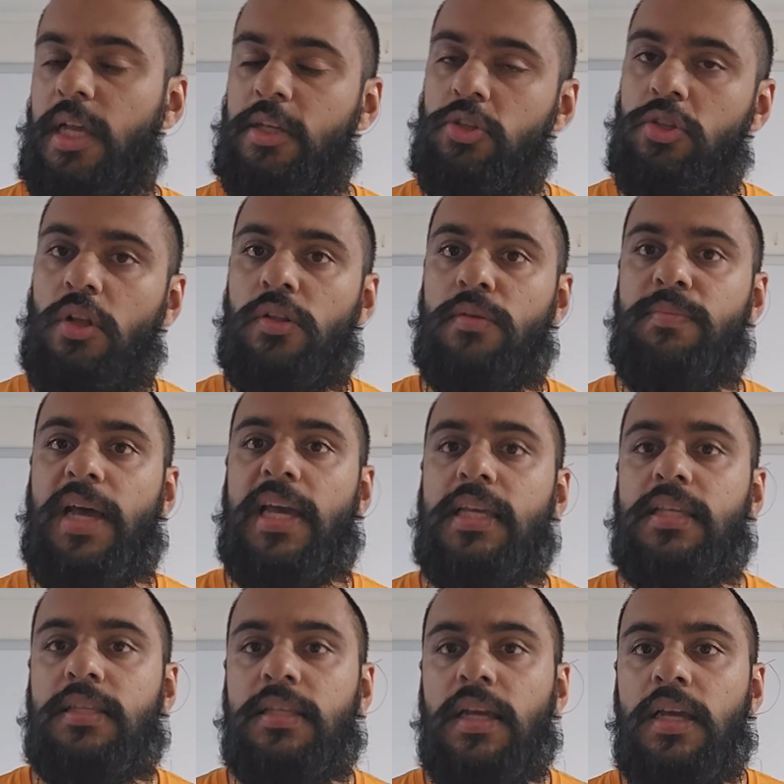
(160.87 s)
like solid
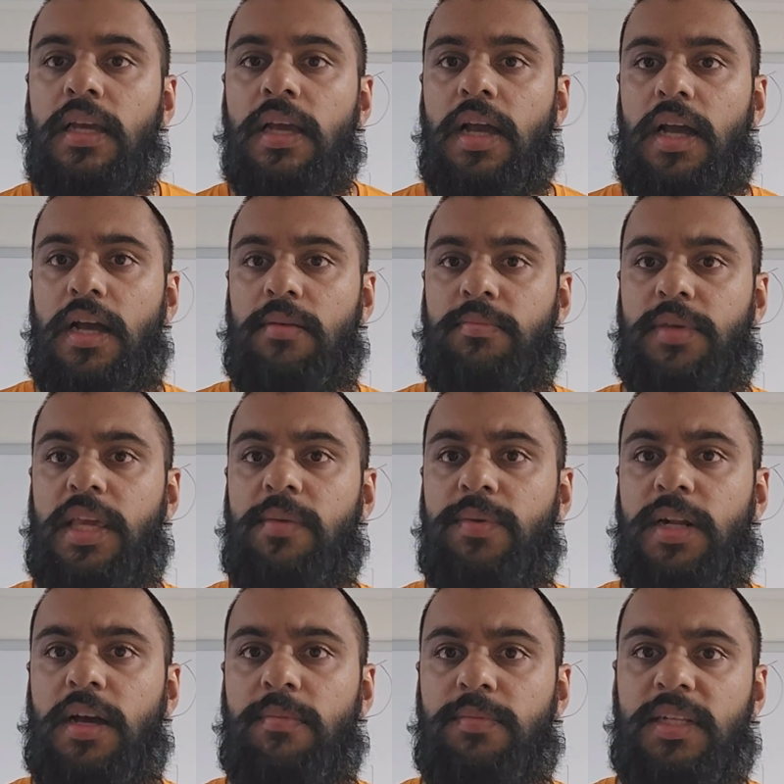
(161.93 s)
pace, keeping
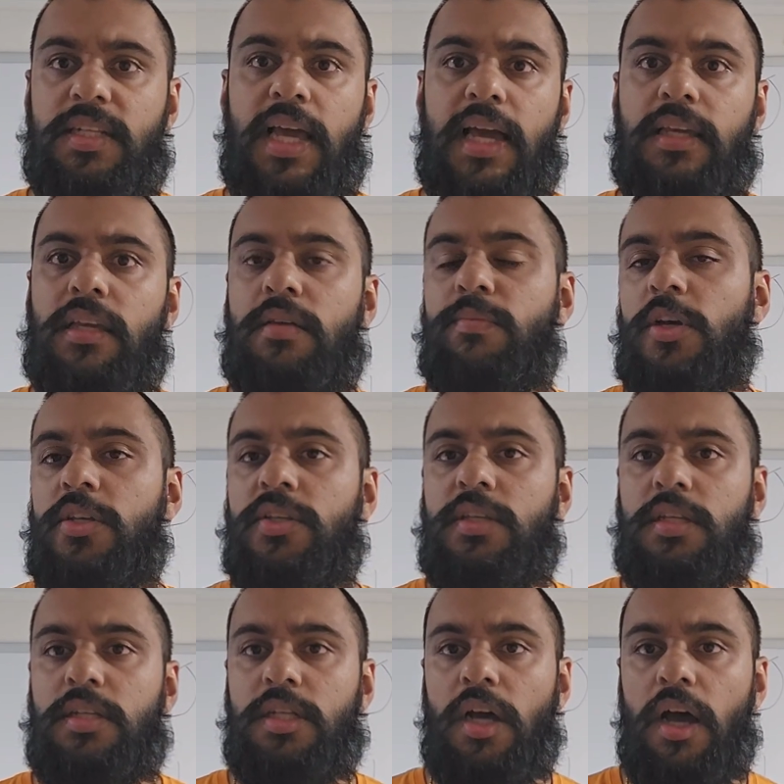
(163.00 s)
up, attacking most of
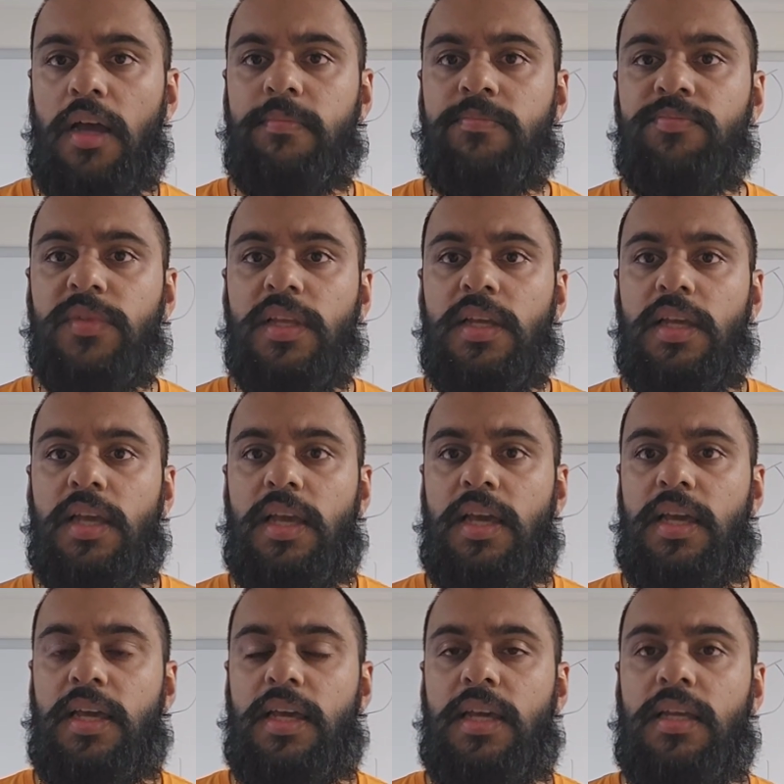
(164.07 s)
the time.
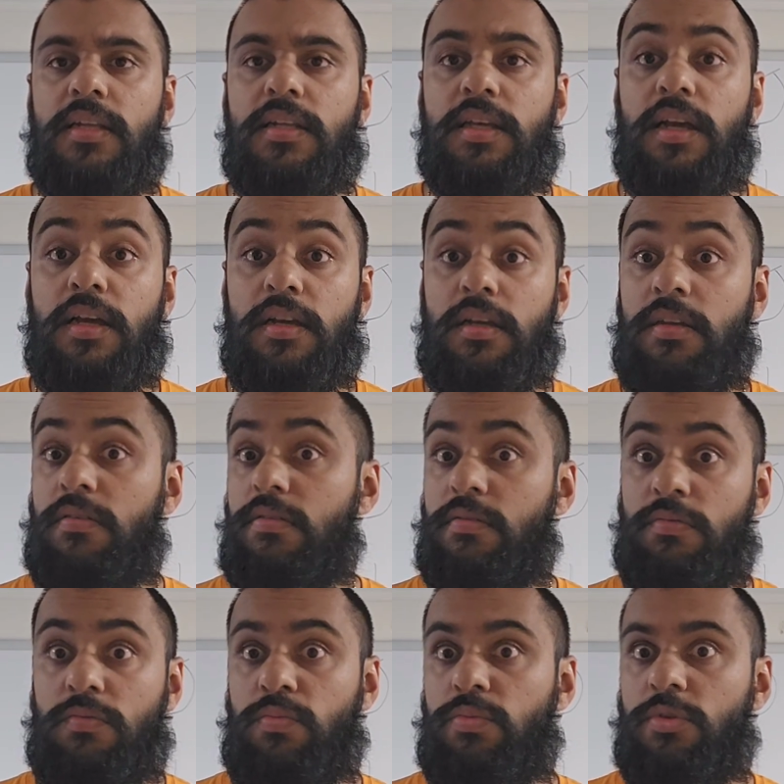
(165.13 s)
And
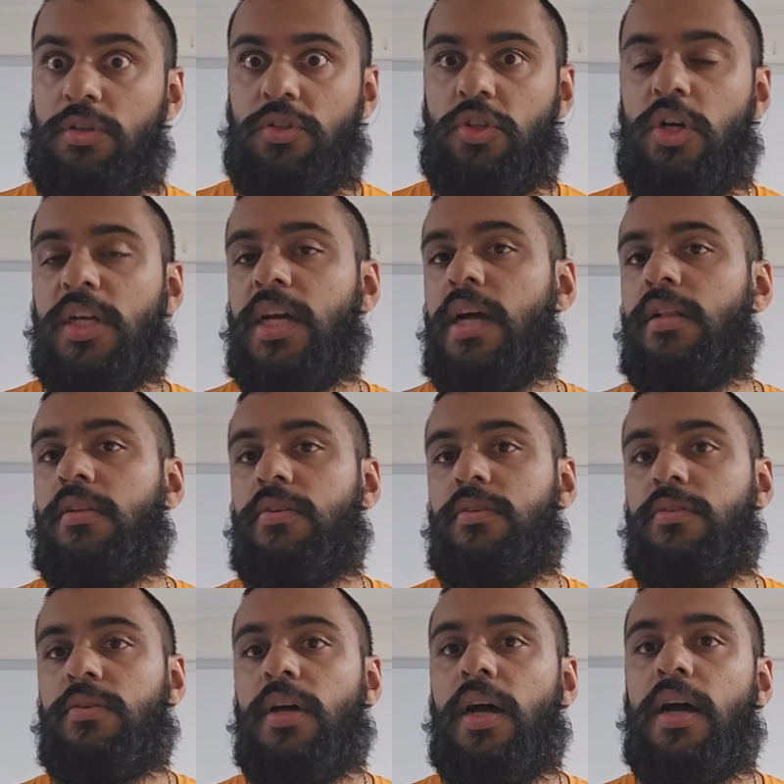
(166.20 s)

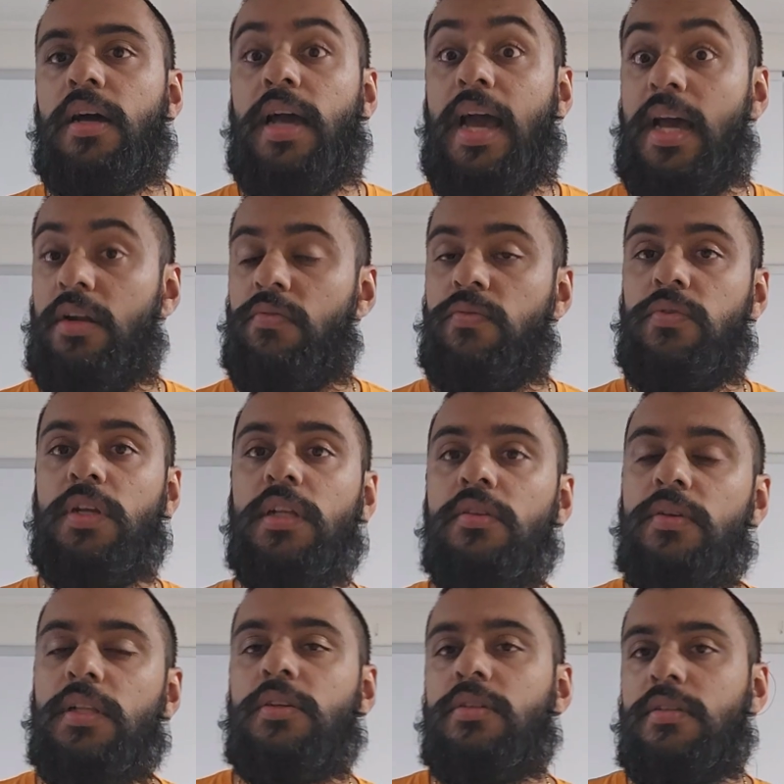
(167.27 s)
Giancarlo had
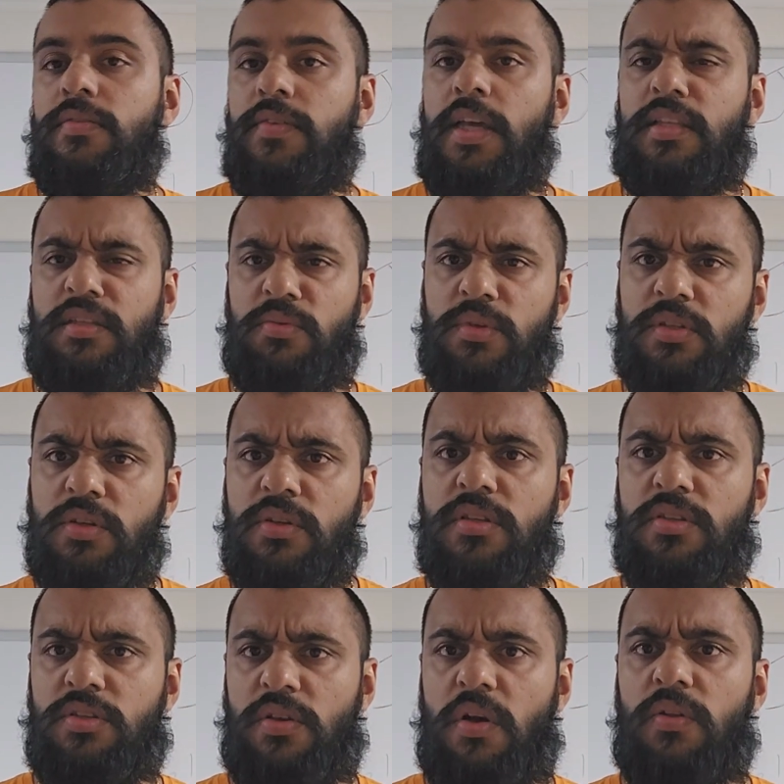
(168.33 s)
really good defense. It was a good
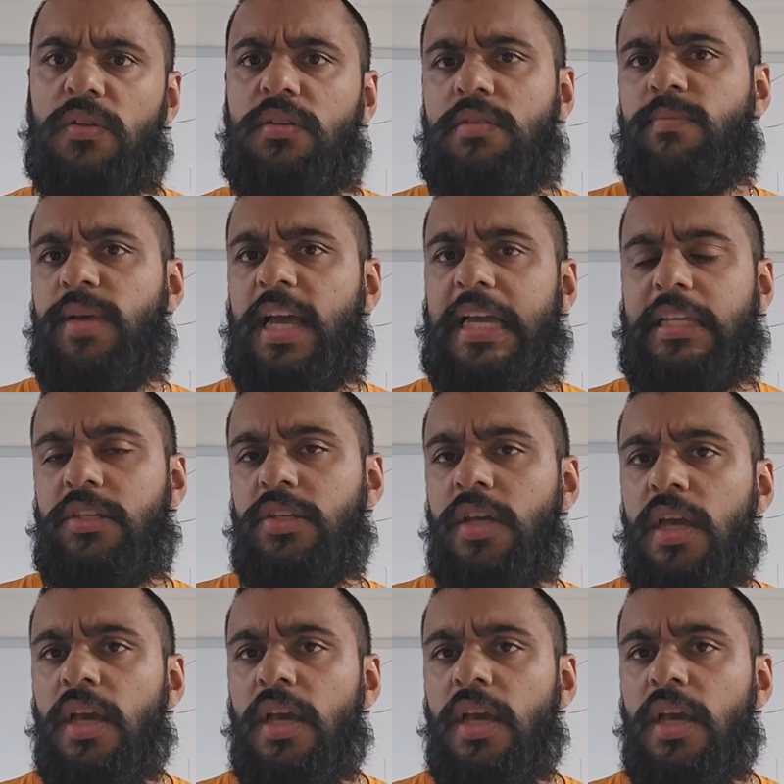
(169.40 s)
solid match.